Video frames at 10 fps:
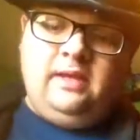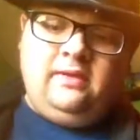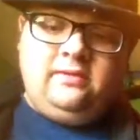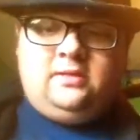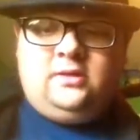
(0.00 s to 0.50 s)

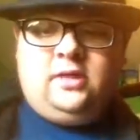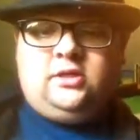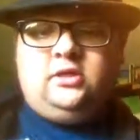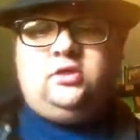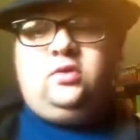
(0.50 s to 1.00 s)
Baker's
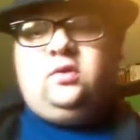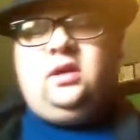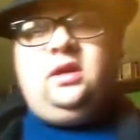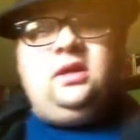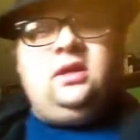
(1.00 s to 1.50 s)
introduction
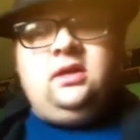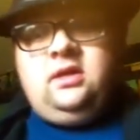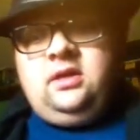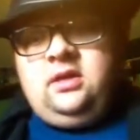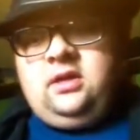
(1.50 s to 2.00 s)
story,
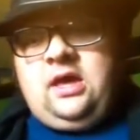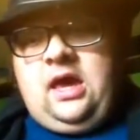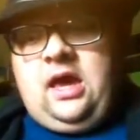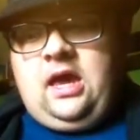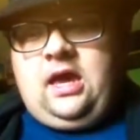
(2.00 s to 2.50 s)

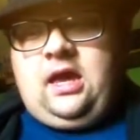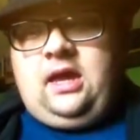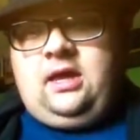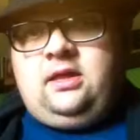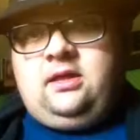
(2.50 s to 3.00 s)

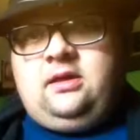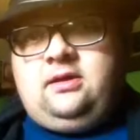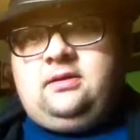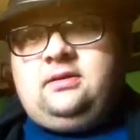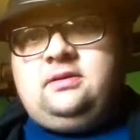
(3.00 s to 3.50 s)
and
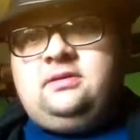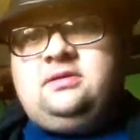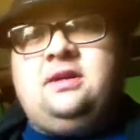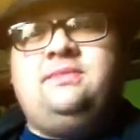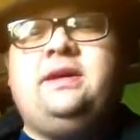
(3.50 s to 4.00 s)

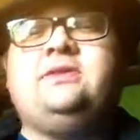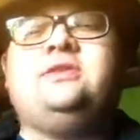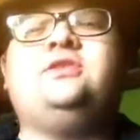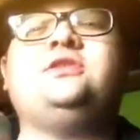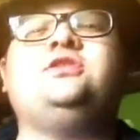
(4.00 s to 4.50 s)
Tom Baker's
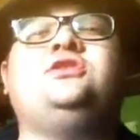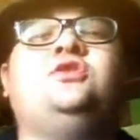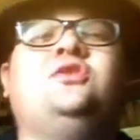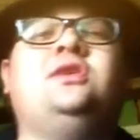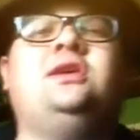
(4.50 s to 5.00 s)
introduction
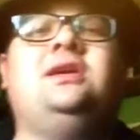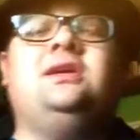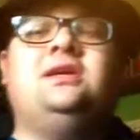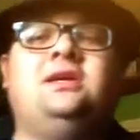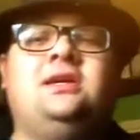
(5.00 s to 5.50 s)
story,
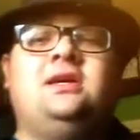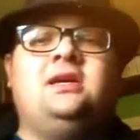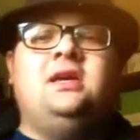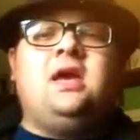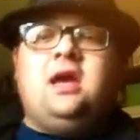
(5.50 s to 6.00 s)

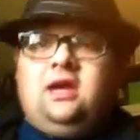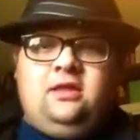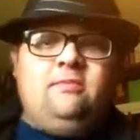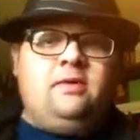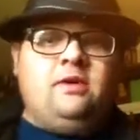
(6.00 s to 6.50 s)

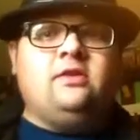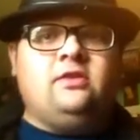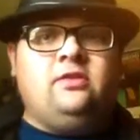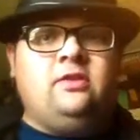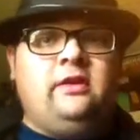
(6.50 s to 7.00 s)
and the
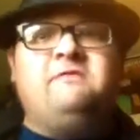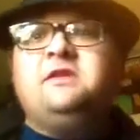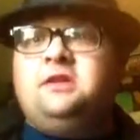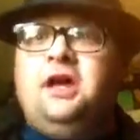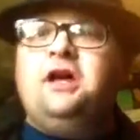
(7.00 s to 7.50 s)
birth of
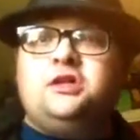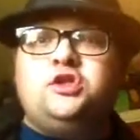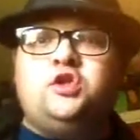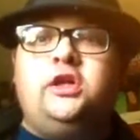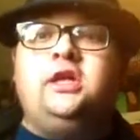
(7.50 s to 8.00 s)
the
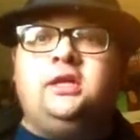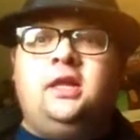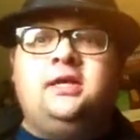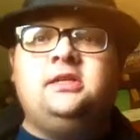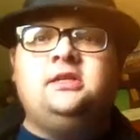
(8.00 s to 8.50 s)
longest running
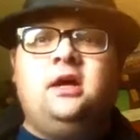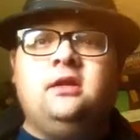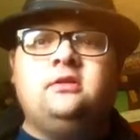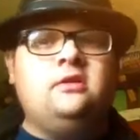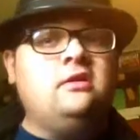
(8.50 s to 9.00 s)
classic
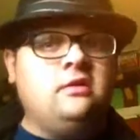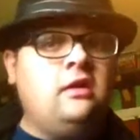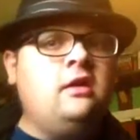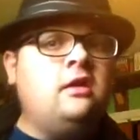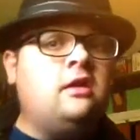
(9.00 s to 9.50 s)
Doctor,
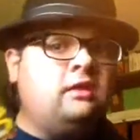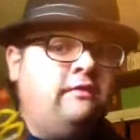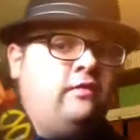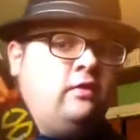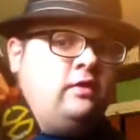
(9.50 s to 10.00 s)
the
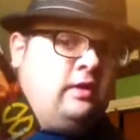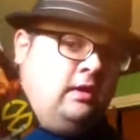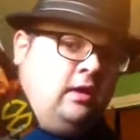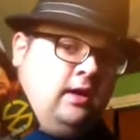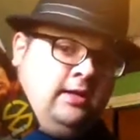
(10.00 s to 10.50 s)
fourth
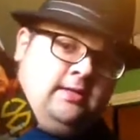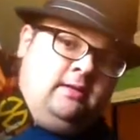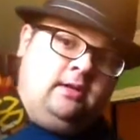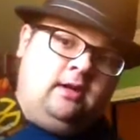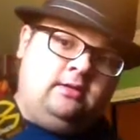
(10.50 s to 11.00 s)
incarnation of
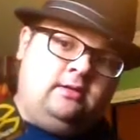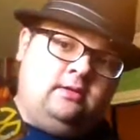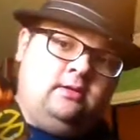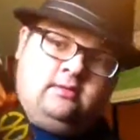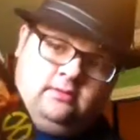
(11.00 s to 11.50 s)
the
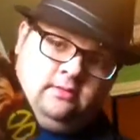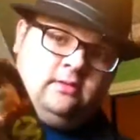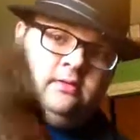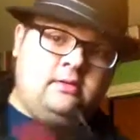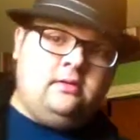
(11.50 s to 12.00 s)
Doctor
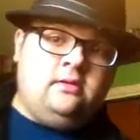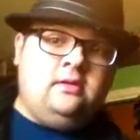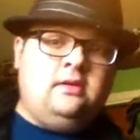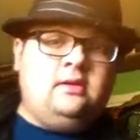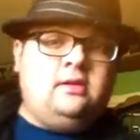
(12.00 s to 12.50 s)

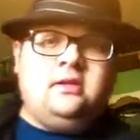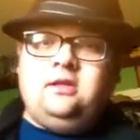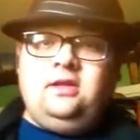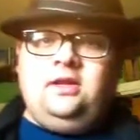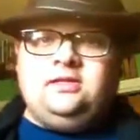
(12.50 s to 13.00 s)

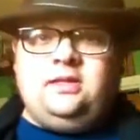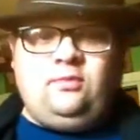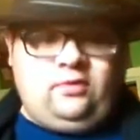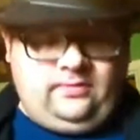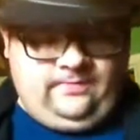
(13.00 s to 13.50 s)
need I say more?